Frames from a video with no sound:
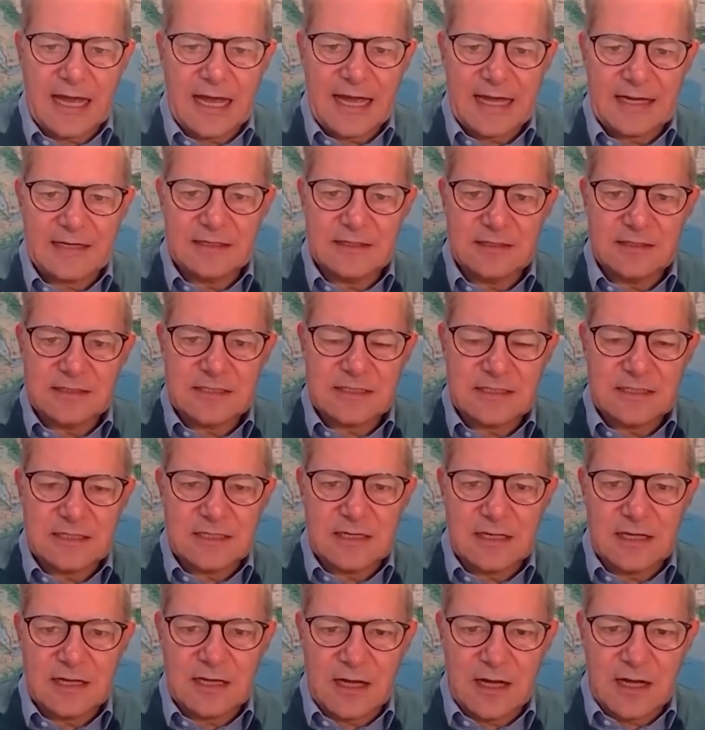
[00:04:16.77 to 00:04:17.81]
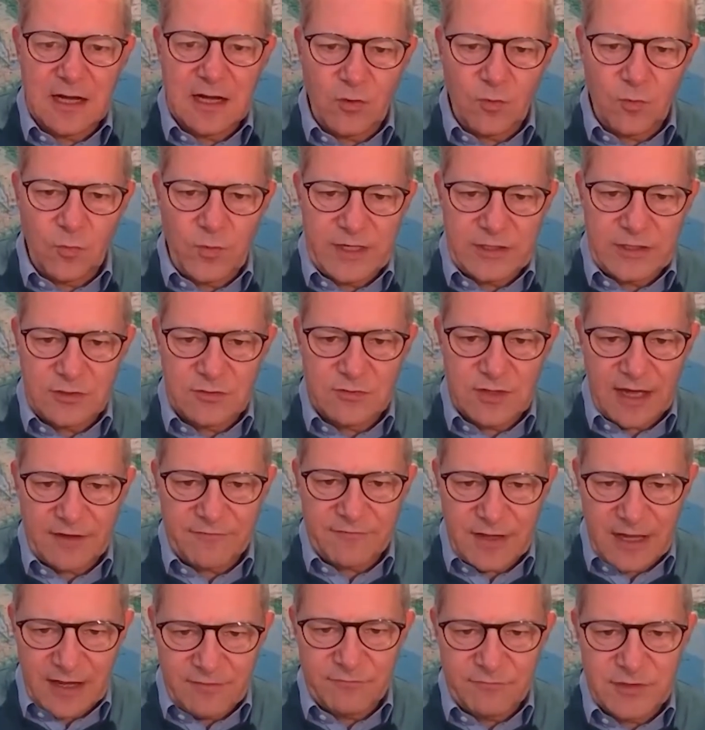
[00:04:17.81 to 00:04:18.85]
And we do
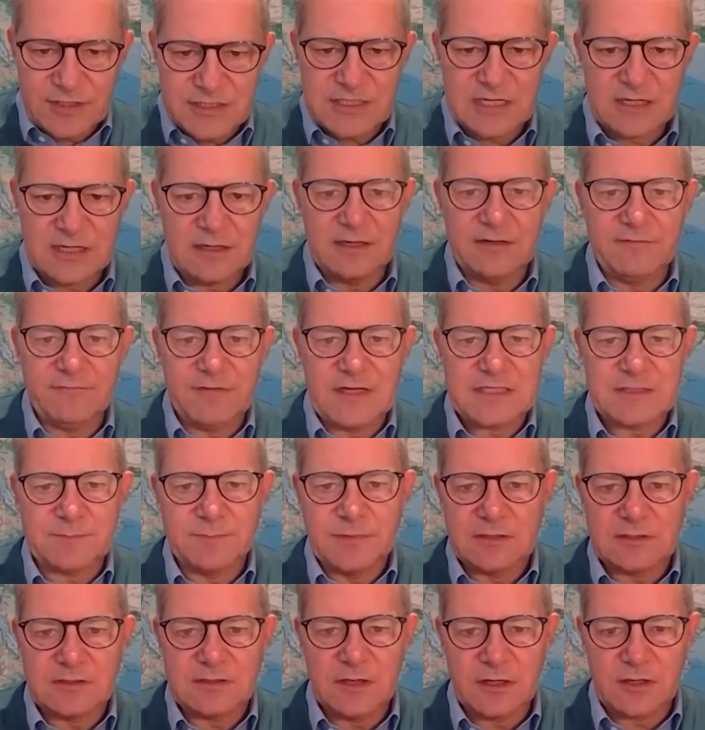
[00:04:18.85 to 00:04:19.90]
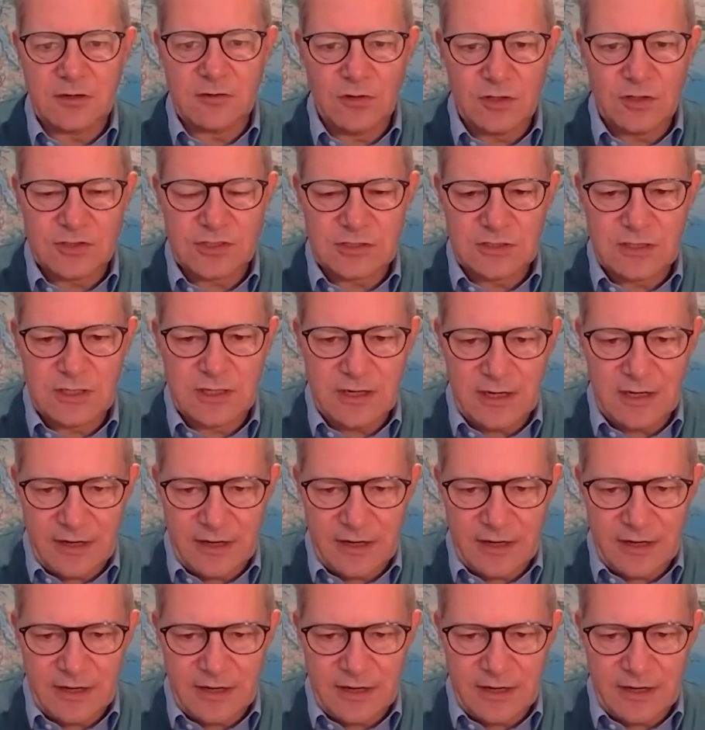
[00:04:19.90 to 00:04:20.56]
that for every single investment across